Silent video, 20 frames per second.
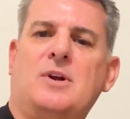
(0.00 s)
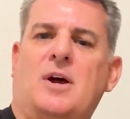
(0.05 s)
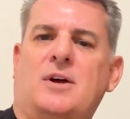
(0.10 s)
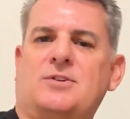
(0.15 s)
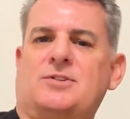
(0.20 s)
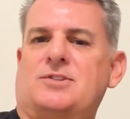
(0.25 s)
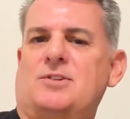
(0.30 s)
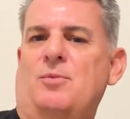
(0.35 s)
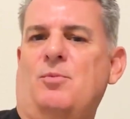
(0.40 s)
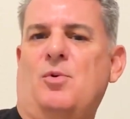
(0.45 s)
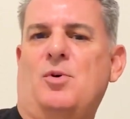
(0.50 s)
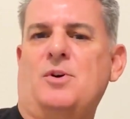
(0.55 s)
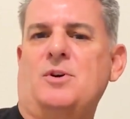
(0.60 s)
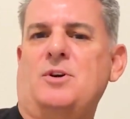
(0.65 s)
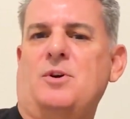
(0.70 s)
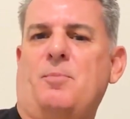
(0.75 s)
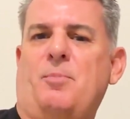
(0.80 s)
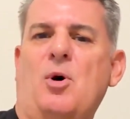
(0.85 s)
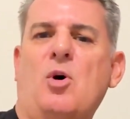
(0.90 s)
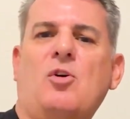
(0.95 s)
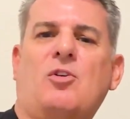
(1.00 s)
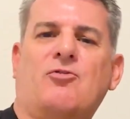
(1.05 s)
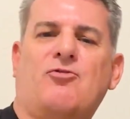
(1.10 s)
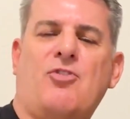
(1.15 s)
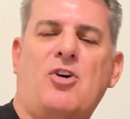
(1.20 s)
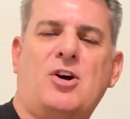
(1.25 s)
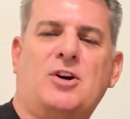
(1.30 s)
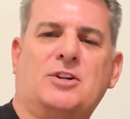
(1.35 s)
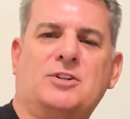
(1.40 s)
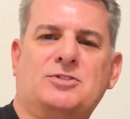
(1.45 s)
Not someone to poke
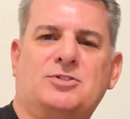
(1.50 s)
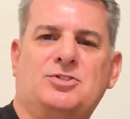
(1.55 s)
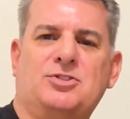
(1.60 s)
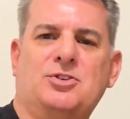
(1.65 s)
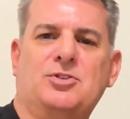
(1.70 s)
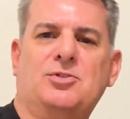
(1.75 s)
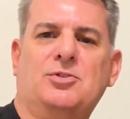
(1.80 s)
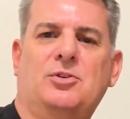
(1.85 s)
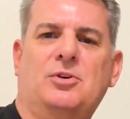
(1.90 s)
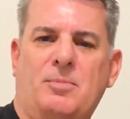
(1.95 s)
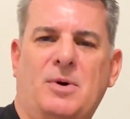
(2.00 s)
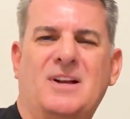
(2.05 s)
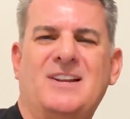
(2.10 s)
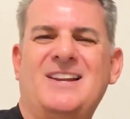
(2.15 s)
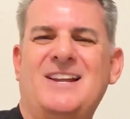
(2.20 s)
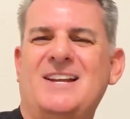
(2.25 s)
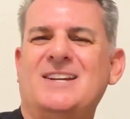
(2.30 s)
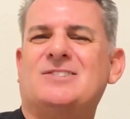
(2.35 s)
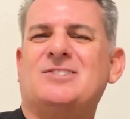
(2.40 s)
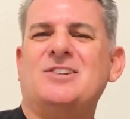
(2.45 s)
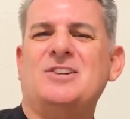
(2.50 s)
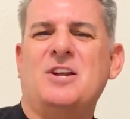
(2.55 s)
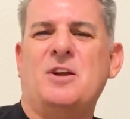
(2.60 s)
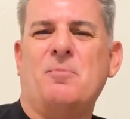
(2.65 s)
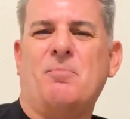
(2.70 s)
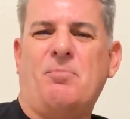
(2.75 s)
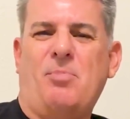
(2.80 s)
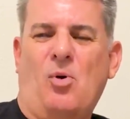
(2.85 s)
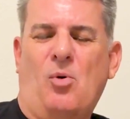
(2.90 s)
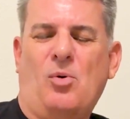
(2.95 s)
fun at you, but it's an
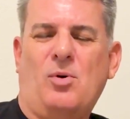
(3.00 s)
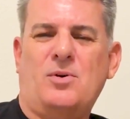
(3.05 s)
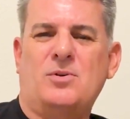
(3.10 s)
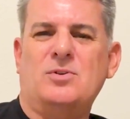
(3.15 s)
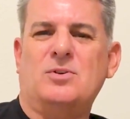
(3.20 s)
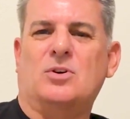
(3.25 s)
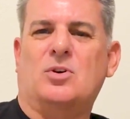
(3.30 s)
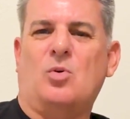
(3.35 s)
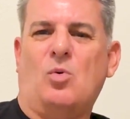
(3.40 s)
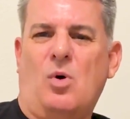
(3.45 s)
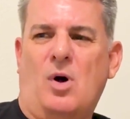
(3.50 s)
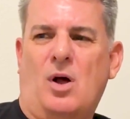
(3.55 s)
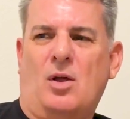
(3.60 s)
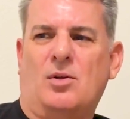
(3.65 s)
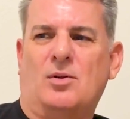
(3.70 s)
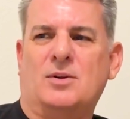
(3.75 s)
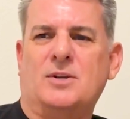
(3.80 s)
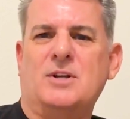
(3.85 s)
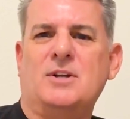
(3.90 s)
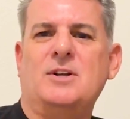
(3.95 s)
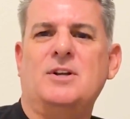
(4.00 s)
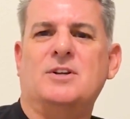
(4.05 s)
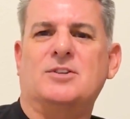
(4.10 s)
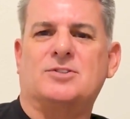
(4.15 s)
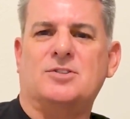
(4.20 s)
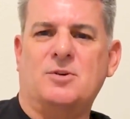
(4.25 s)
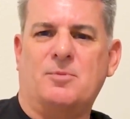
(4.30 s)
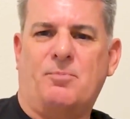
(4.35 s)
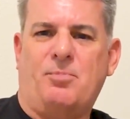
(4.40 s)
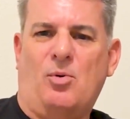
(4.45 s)
important quality,
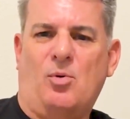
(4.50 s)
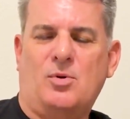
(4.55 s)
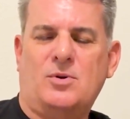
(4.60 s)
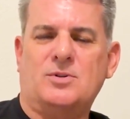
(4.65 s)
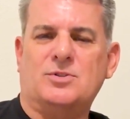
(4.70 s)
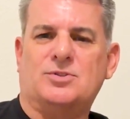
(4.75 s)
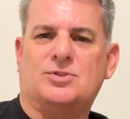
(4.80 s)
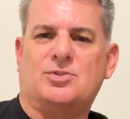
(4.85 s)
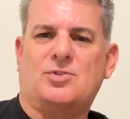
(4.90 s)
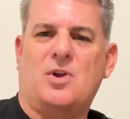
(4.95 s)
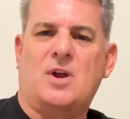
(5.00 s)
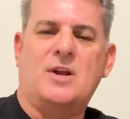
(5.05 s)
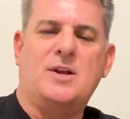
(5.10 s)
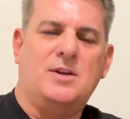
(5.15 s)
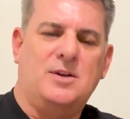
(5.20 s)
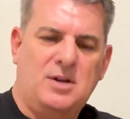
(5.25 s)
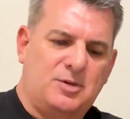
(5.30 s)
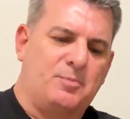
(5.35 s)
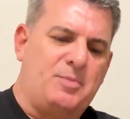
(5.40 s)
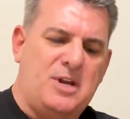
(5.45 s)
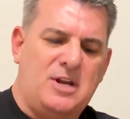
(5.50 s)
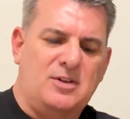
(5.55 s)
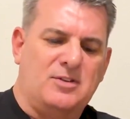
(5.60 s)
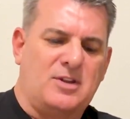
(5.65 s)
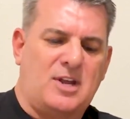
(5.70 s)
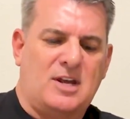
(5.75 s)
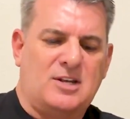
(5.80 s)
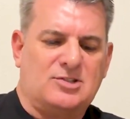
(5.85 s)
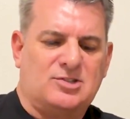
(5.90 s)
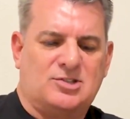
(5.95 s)
it's an important trait to be in
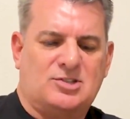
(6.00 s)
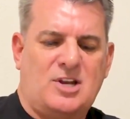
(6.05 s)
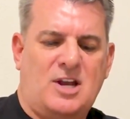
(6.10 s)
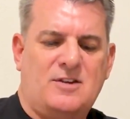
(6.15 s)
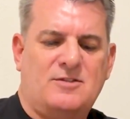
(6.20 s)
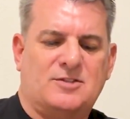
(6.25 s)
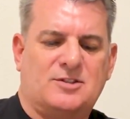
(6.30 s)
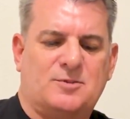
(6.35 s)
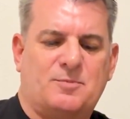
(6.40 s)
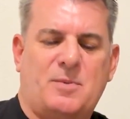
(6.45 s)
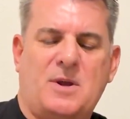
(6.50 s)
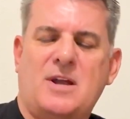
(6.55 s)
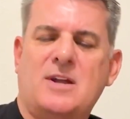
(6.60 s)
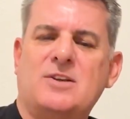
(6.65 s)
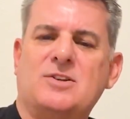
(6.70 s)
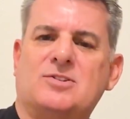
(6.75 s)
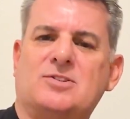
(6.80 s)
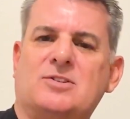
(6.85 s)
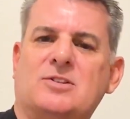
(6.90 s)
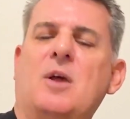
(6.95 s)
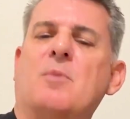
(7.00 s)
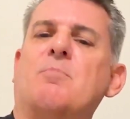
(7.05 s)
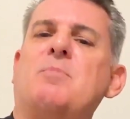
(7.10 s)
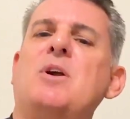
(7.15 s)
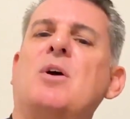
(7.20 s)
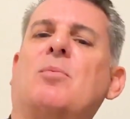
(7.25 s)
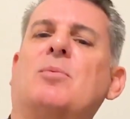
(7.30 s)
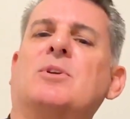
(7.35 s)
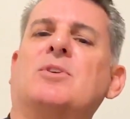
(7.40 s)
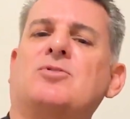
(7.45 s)
that safe space and
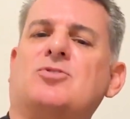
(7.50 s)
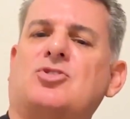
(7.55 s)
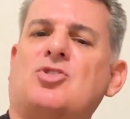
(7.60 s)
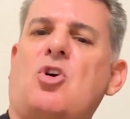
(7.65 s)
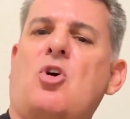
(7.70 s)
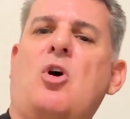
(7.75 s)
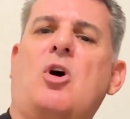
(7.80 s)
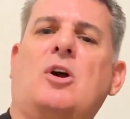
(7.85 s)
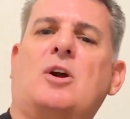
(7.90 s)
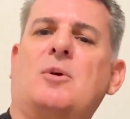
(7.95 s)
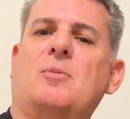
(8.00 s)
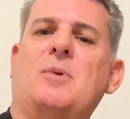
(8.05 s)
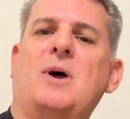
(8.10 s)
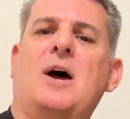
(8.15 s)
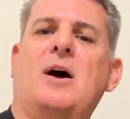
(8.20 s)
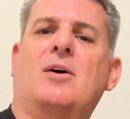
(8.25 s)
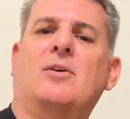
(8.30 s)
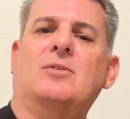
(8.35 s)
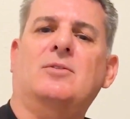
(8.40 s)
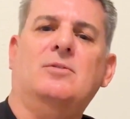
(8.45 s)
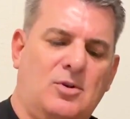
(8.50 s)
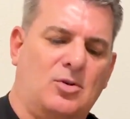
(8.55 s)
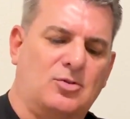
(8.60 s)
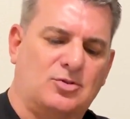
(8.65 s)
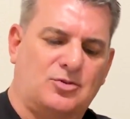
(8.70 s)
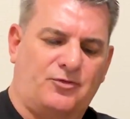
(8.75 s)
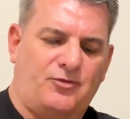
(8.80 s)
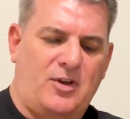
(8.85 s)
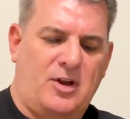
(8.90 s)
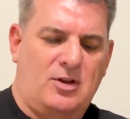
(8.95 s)
be able to talk about
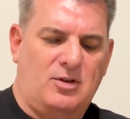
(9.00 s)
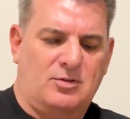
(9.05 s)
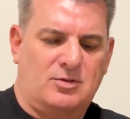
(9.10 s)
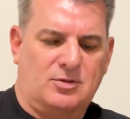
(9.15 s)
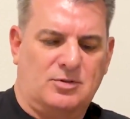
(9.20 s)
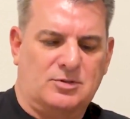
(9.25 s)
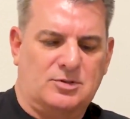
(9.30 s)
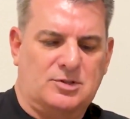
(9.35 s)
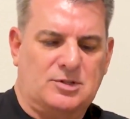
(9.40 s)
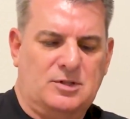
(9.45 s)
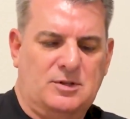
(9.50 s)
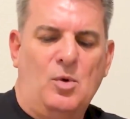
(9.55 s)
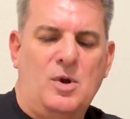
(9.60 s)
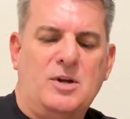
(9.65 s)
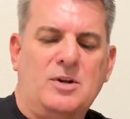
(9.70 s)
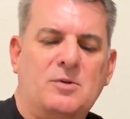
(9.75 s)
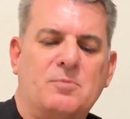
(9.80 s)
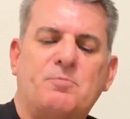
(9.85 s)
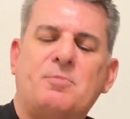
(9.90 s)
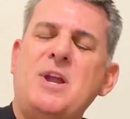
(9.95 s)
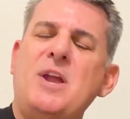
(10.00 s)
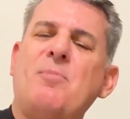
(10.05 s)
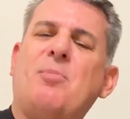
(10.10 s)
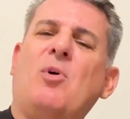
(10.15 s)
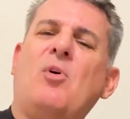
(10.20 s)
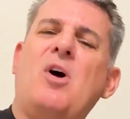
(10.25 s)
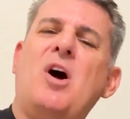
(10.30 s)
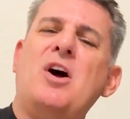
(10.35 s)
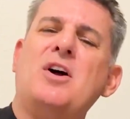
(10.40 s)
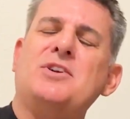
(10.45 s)
those failures. When
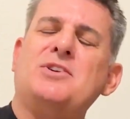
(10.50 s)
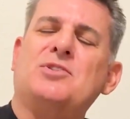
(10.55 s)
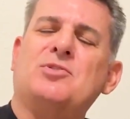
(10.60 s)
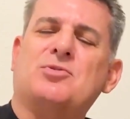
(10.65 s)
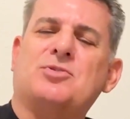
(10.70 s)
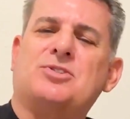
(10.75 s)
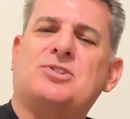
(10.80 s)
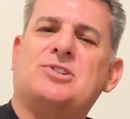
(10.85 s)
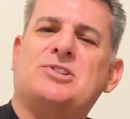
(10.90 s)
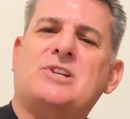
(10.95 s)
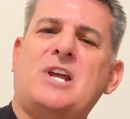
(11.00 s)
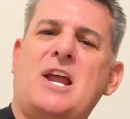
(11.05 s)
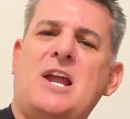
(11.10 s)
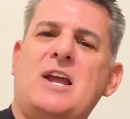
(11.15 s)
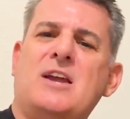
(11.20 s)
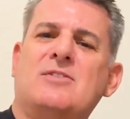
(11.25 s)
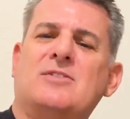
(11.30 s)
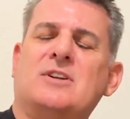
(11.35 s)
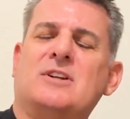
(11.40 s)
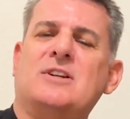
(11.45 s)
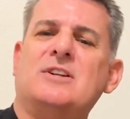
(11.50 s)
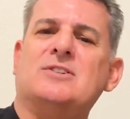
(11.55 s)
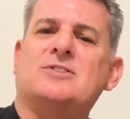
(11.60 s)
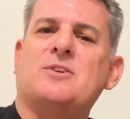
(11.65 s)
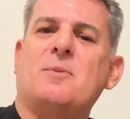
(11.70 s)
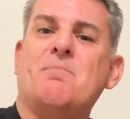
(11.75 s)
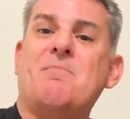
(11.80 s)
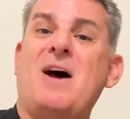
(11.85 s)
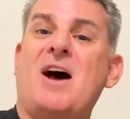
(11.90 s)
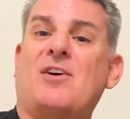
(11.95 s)
people understand that it's
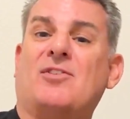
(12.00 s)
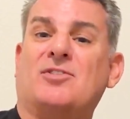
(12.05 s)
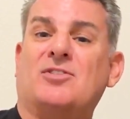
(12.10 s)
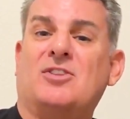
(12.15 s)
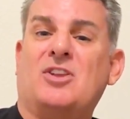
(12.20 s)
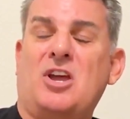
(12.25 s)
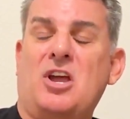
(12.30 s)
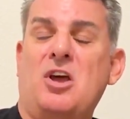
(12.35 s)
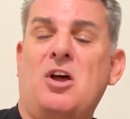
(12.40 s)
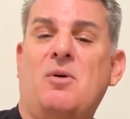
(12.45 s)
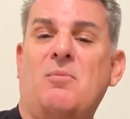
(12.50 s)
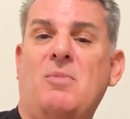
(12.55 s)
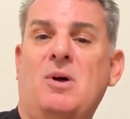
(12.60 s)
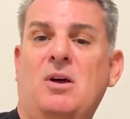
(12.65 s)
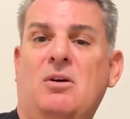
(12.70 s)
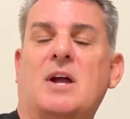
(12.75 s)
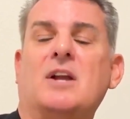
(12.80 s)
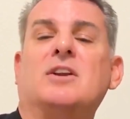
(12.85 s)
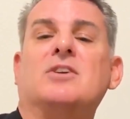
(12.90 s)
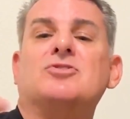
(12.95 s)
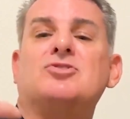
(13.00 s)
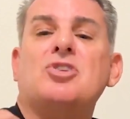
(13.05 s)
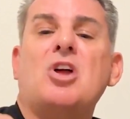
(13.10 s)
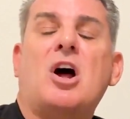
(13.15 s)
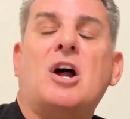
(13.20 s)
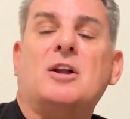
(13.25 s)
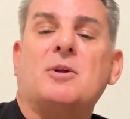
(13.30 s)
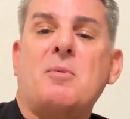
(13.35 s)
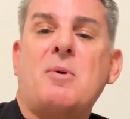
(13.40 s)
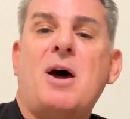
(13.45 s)
about them and it's
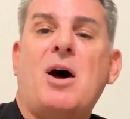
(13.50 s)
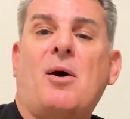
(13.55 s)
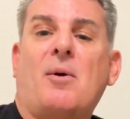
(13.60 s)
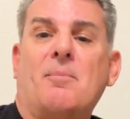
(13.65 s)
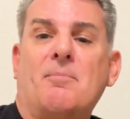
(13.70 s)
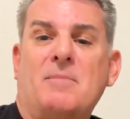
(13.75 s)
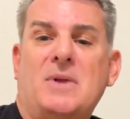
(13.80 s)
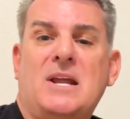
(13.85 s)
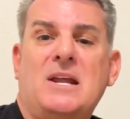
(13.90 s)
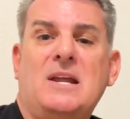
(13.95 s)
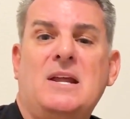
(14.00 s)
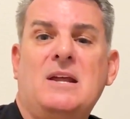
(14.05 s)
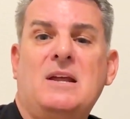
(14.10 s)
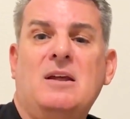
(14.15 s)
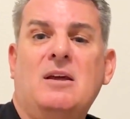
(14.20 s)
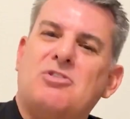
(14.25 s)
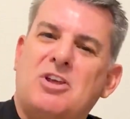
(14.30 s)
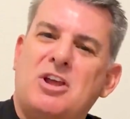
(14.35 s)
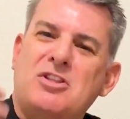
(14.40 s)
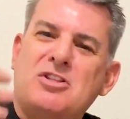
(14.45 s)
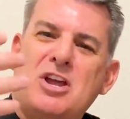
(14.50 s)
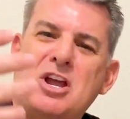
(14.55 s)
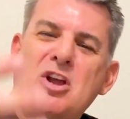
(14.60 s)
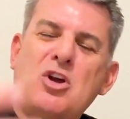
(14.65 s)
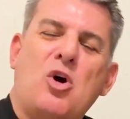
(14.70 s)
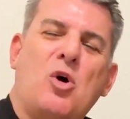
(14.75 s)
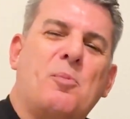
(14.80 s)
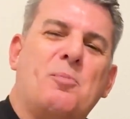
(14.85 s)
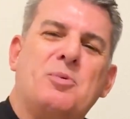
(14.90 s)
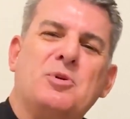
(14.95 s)
not about me, then they
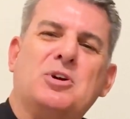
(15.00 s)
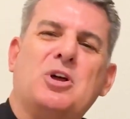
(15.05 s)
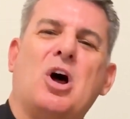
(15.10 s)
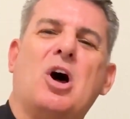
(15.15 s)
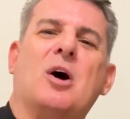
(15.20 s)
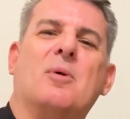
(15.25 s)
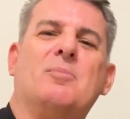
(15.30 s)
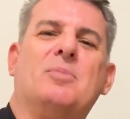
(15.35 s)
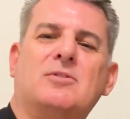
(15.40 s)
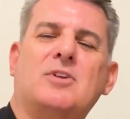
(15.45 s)
open up.